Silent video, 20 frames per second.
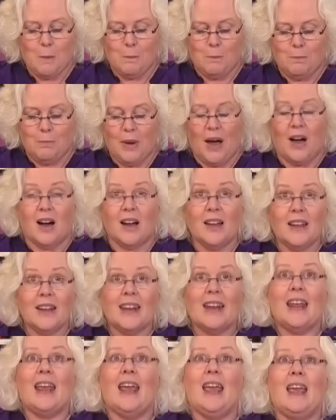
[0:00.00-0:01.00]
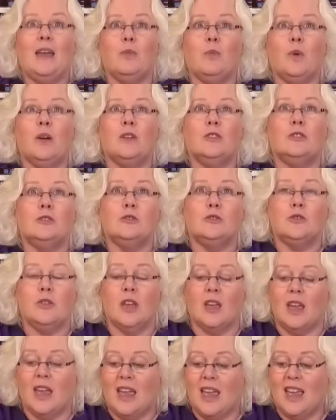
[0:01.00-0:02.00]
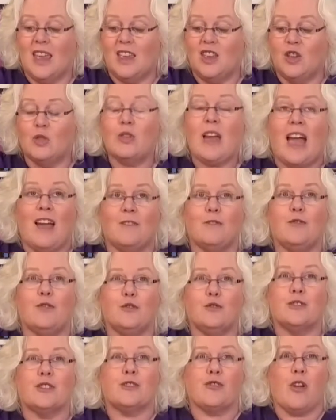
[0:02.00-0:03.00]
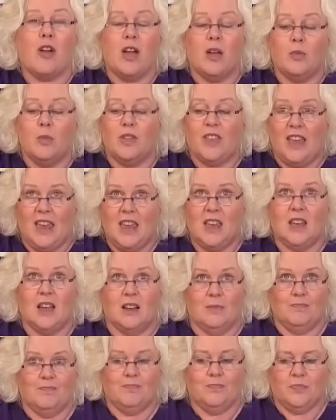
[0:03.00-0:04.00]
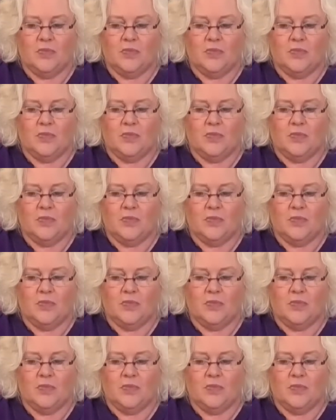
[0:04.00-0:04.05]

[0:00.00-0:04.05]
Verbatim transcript: but it will, you can force dry it with a heat gun